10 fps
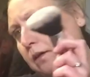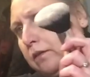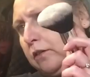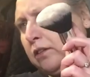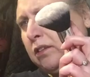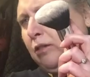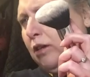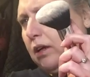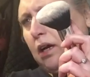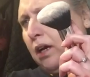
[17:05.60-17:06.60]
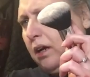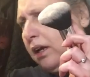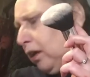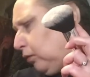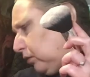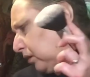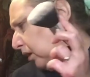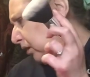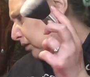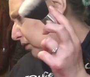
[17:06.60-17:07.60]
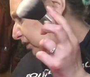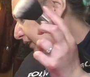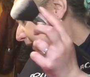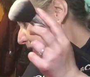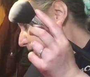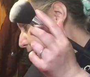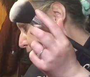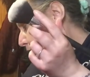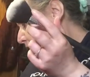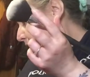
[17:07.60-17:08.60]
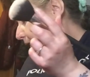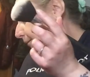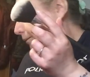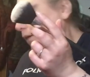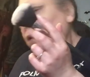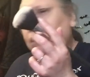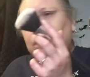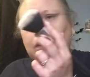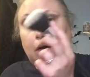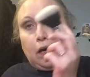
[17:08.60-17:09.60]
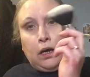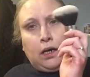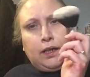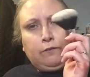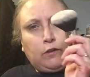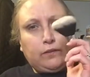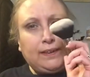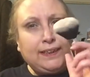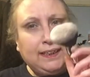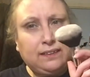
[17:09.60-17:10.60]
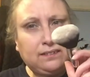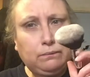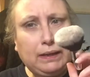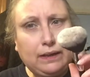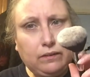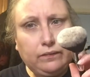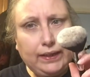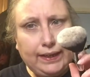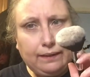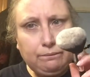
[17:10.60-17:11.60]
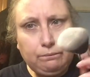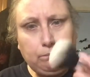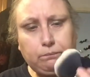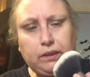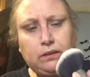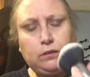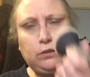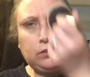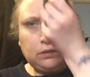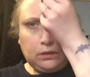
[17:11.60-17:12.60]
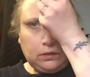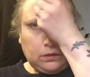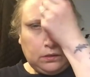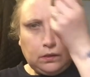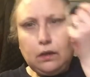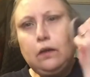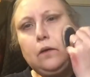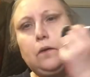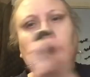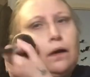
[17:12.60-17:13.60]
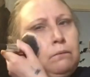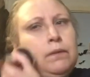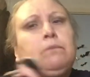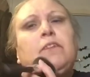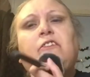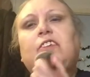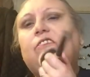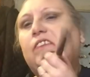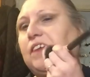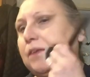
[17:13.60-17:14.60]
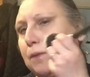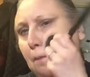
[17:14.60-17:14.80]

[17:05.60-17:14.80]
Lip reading: Still got loads. I don't understand. Right. I've got the littlest amount on there because I'm in my 50s.